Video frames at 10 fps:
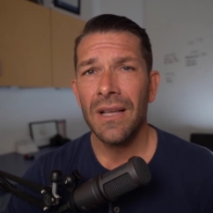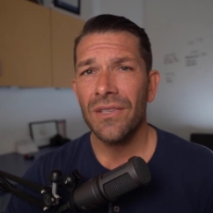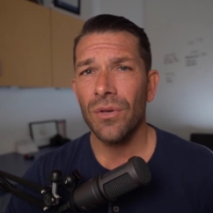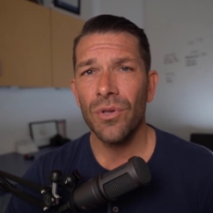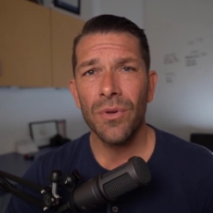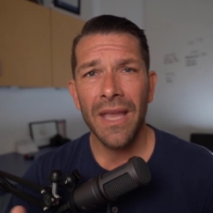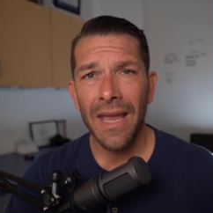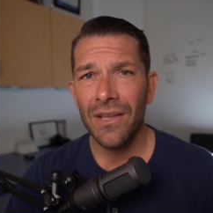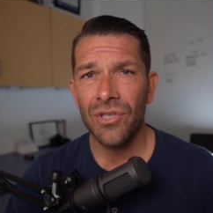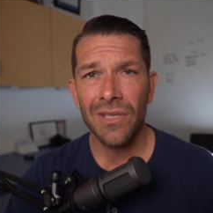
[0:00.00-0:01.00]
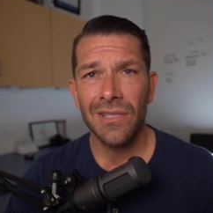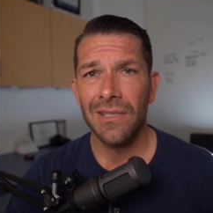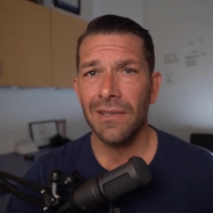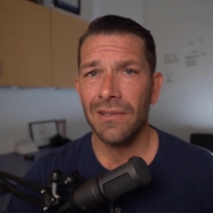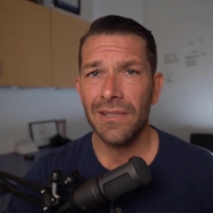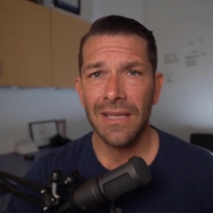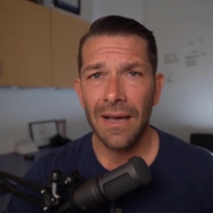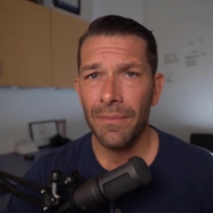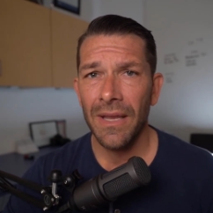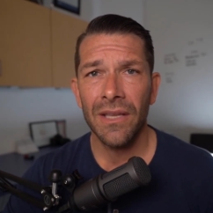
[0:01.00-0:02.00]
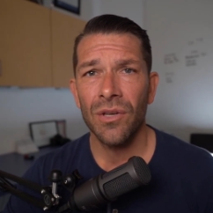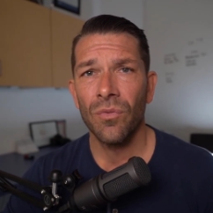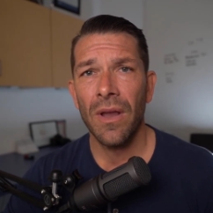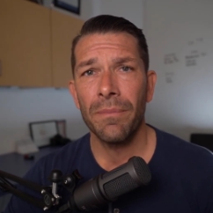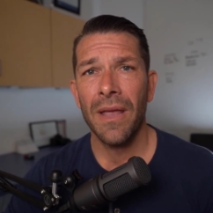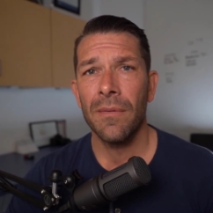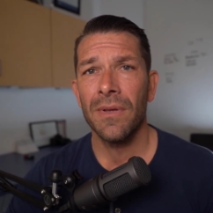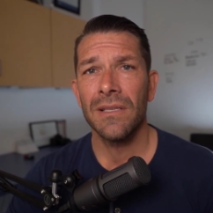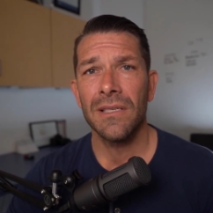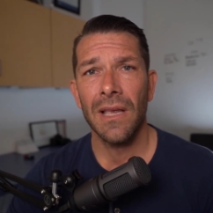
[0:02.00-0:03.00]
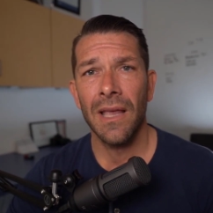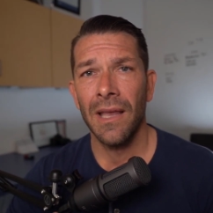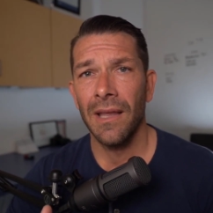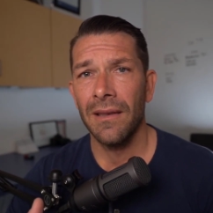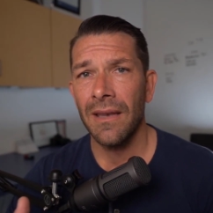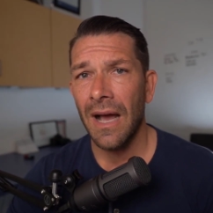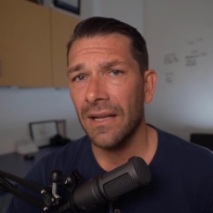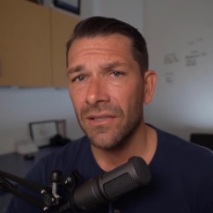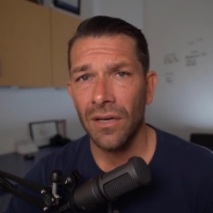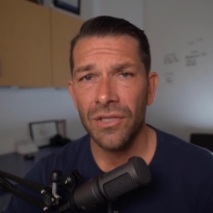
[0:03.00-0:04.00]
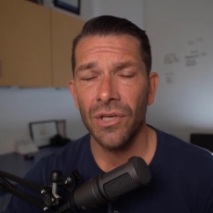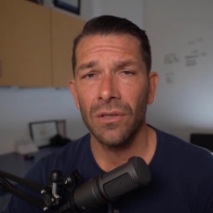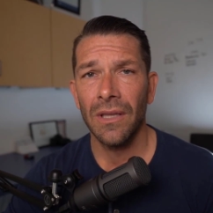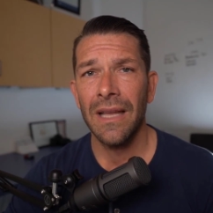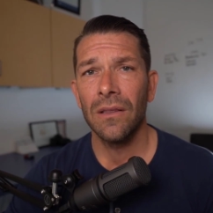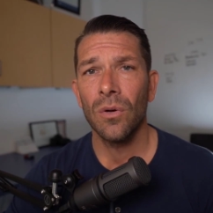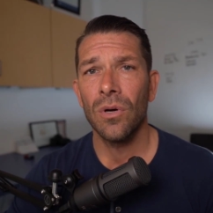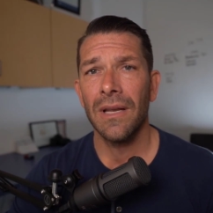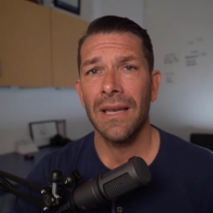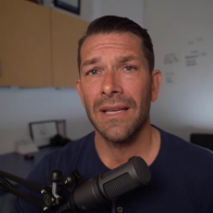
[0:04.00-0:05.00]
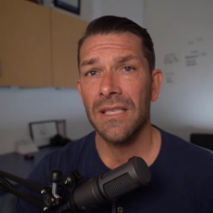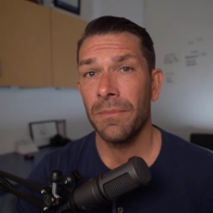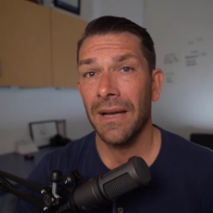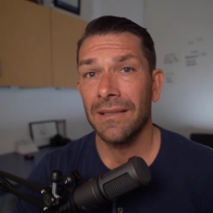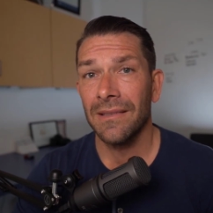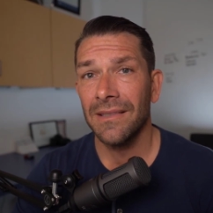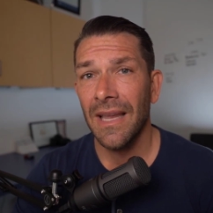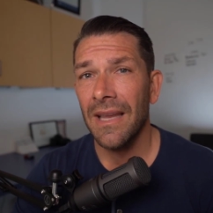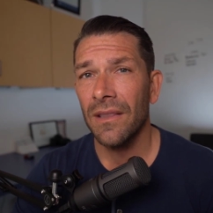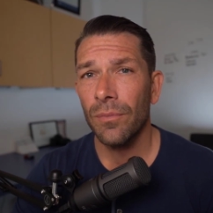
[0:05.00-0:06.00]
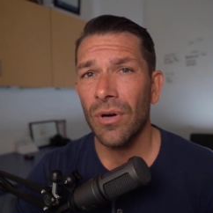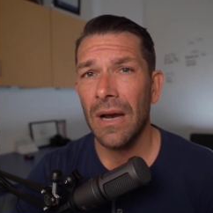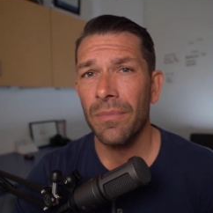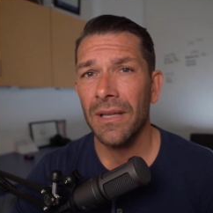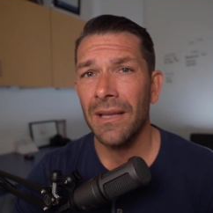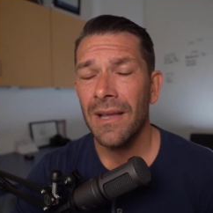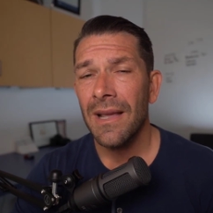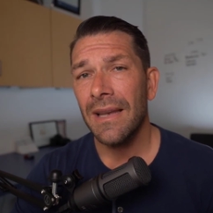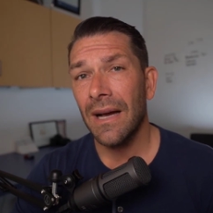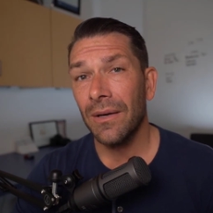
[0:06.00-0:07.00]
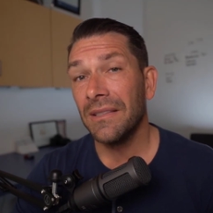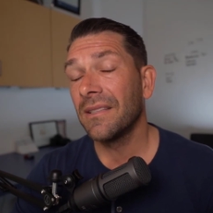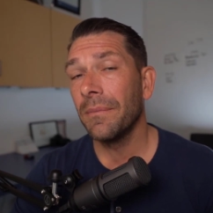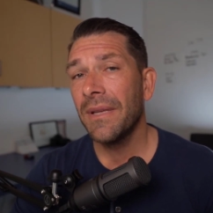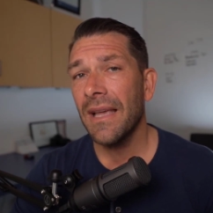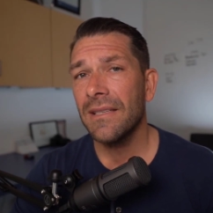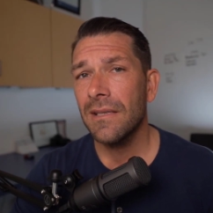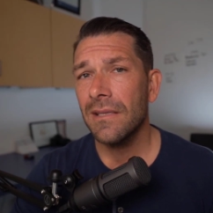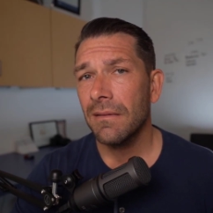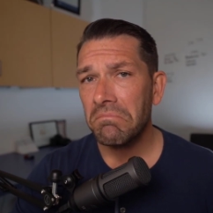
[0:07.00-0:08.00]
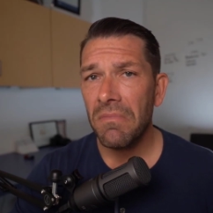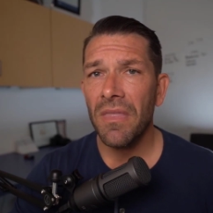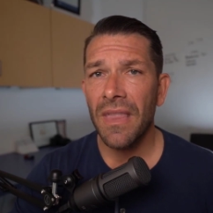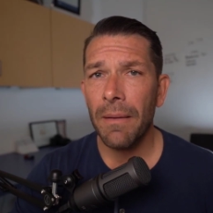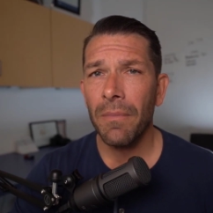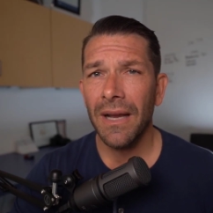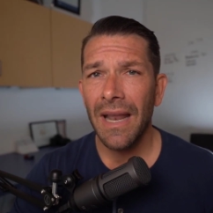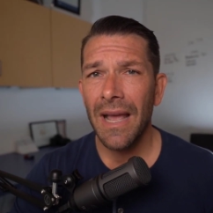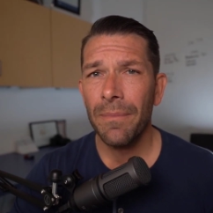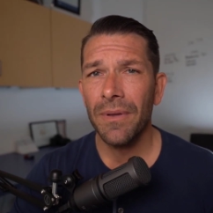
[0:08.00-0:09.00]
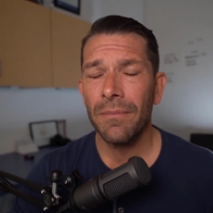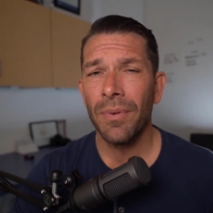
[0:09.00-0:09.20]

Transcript: So you can't just stop making your rent payments and not talk to your landlord and expect to stay in the property. Now, in some cases, that might happen.